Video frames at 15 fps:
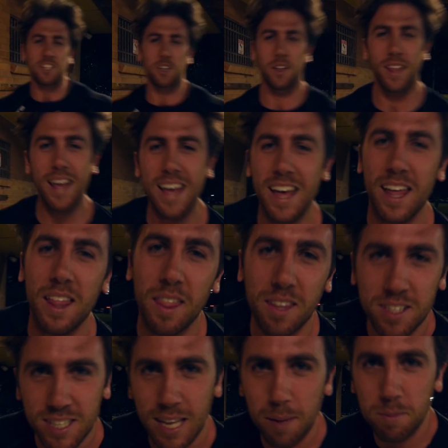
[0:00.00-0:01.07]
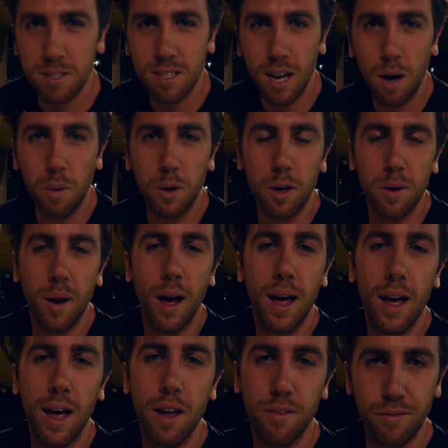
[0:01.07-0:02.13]
So they're the tips that I would
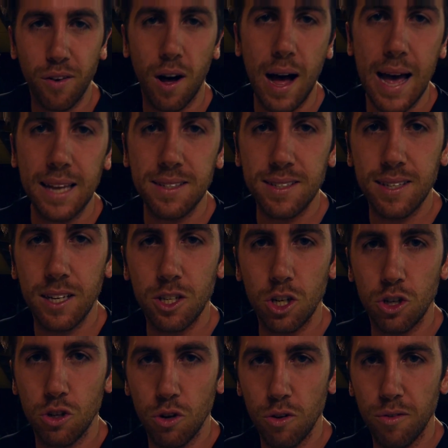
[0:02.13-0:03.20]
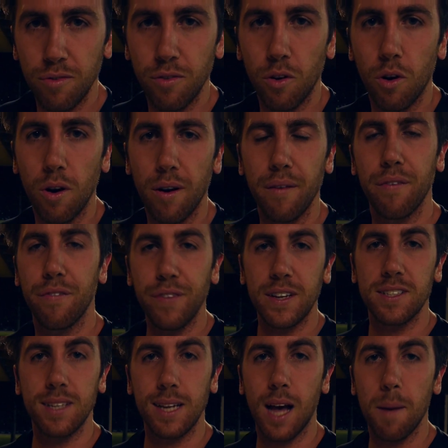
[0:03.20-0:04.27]
advise to do for
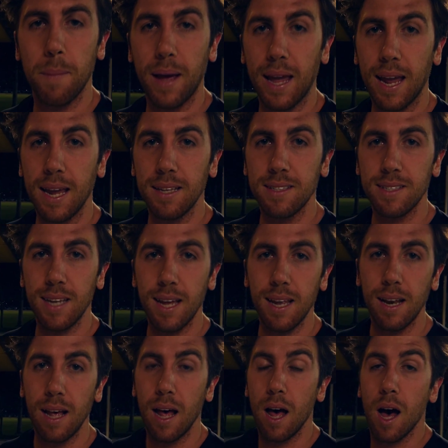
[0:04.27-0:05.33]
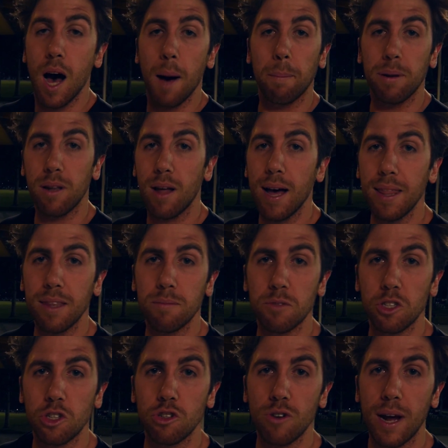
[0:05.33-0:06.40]
fixing up a handstand. Apply them
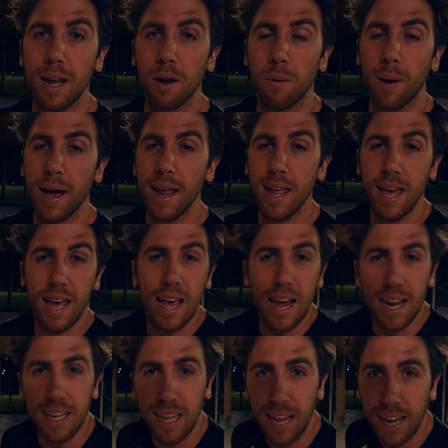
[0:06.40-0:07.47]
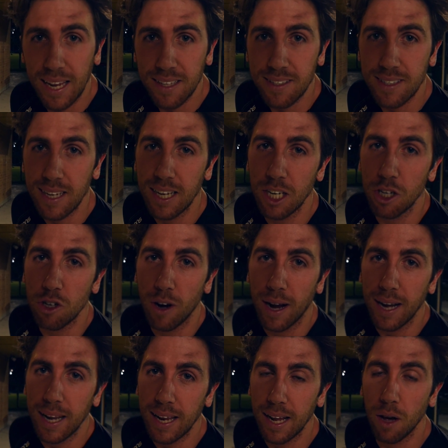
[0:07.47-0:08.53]
straight away and your handstand
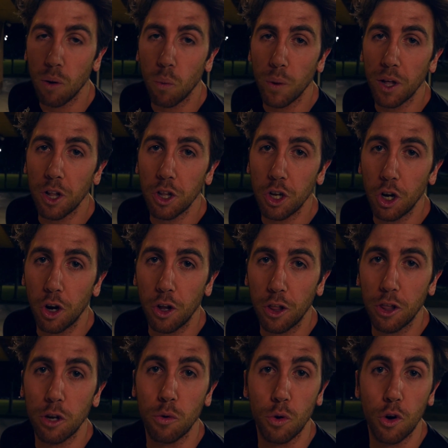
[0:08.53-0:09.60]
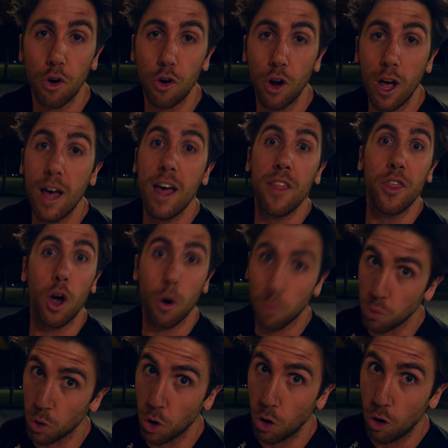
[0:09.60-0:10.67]
training will go through the
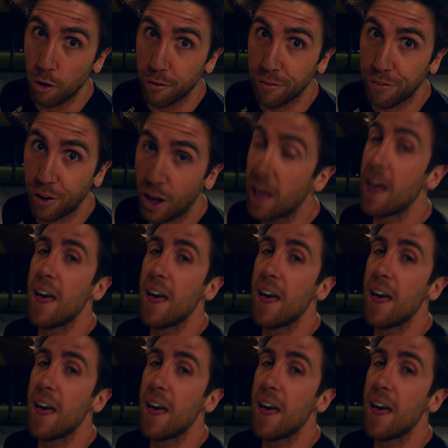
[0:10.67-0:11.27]
roof.